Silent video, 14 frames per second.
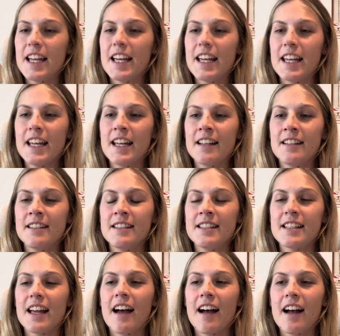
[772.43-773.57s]
and
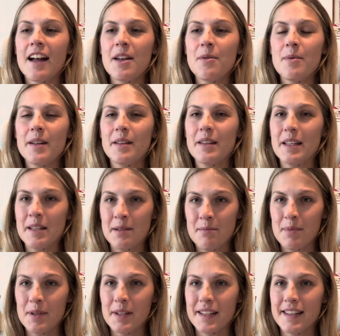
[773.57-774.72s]
I will
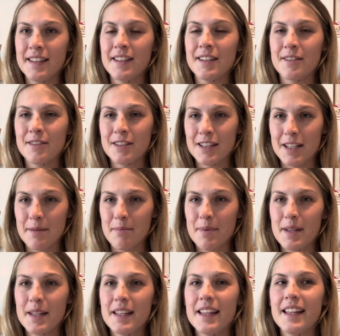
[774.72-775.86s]
input the little clip
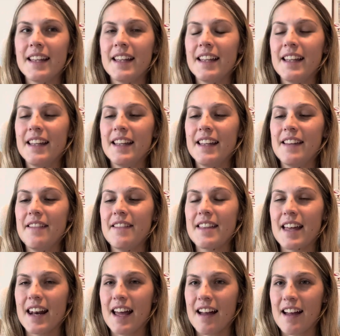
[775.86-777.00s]

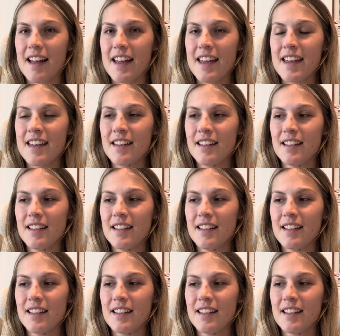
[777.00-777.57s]
that I